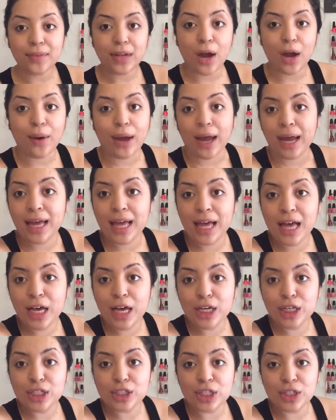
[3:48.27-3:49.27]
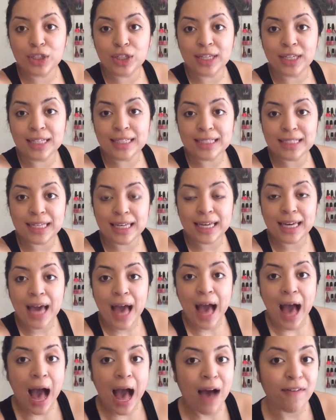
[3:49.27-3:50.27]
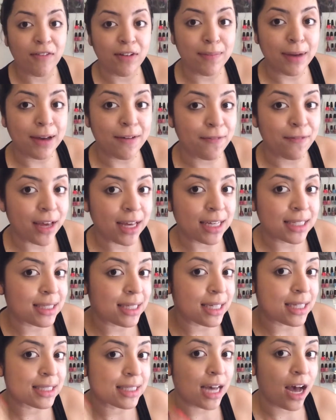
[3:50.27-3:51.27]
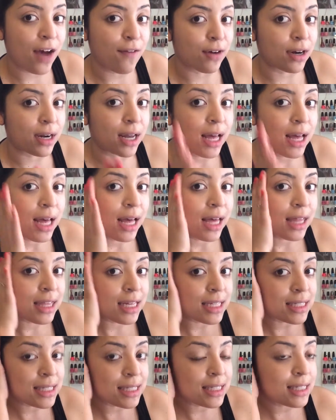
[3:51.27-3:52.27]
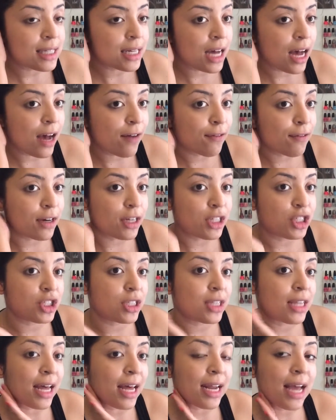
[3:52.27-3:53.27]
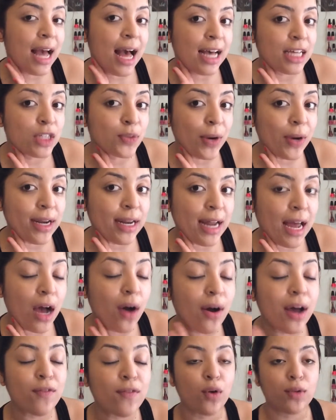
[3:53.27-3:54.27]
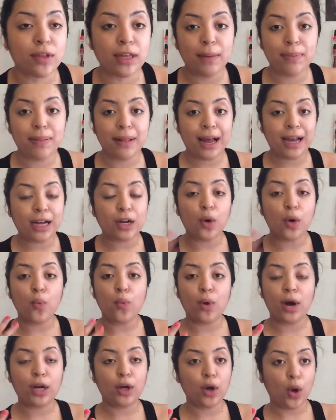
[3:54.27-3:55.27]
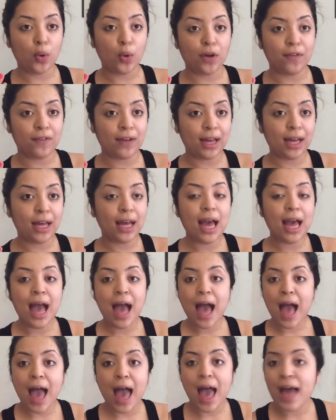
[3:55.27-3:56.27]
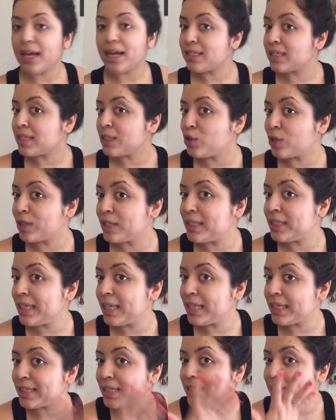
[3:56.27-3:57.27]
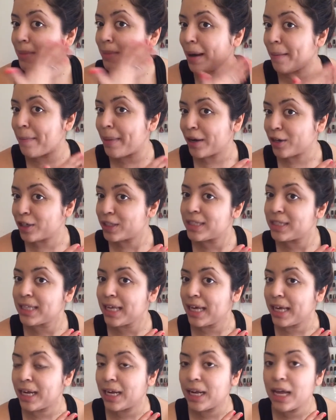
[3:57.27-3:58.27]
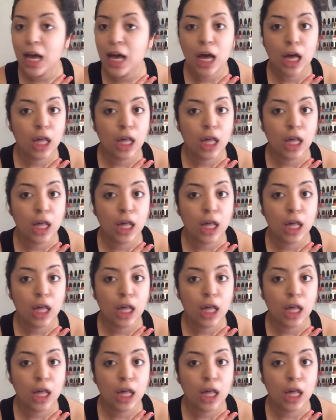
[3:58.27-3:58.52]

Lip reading: Okay, so as you can see, half of my face is covered. This is the coverage that it has right now. I've only applied one coat of it, and you can see this is my bare skin.